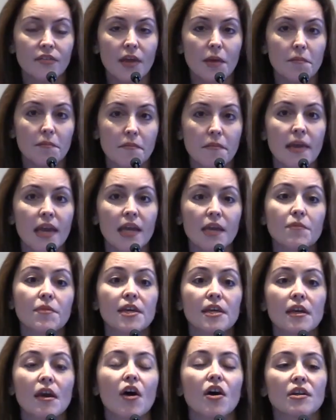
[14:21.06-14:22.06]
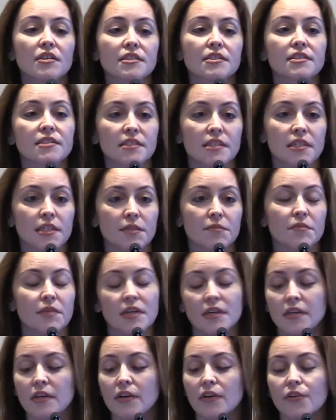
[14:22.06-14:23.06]
that maybe
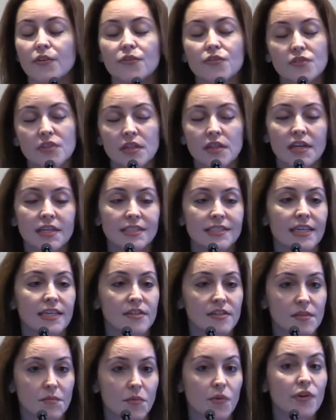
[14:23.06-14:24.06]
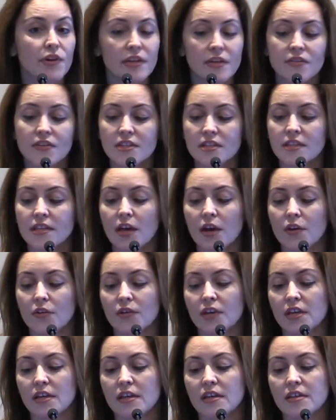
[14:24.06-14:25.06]
autism, or there's a lot of data supporting this
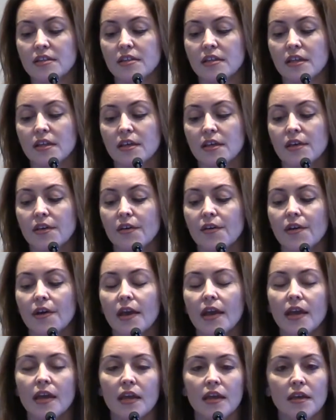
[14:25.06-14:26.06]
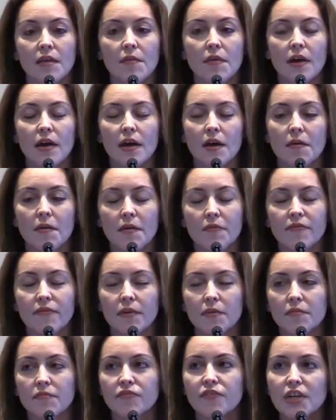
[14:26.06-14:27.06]
now, is a
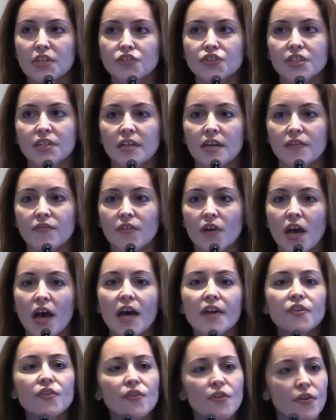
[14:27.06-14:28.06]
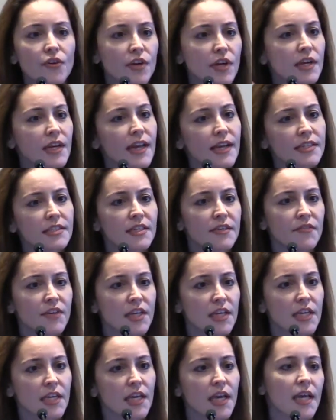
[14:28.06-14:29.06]
function of
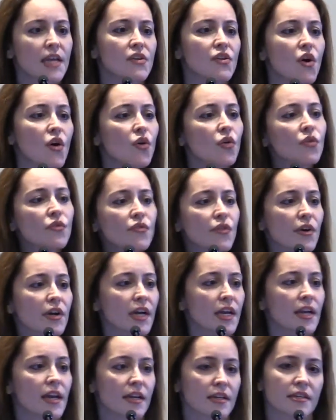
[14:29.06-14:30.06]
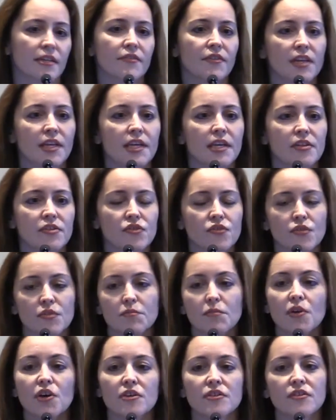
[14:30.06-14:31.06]
underconnectivity and overconnectivity in
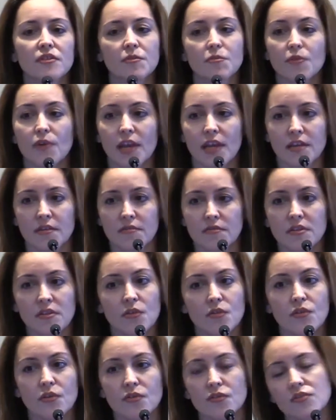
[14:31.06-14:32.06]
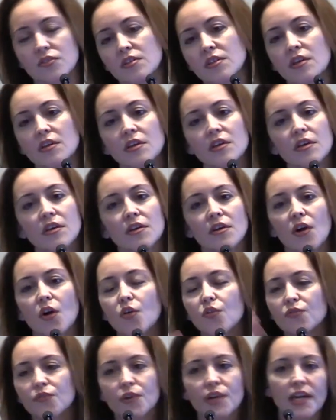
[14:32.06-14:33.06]
certain parts of the brain. So there's
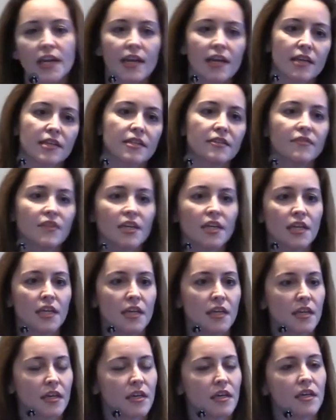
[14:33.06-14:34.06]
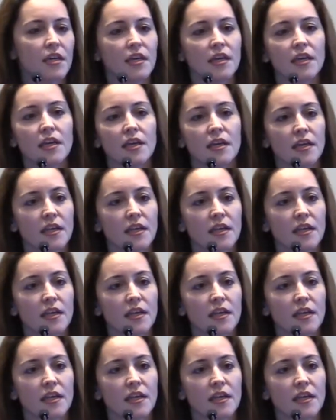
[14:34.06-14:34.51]
overconnectivity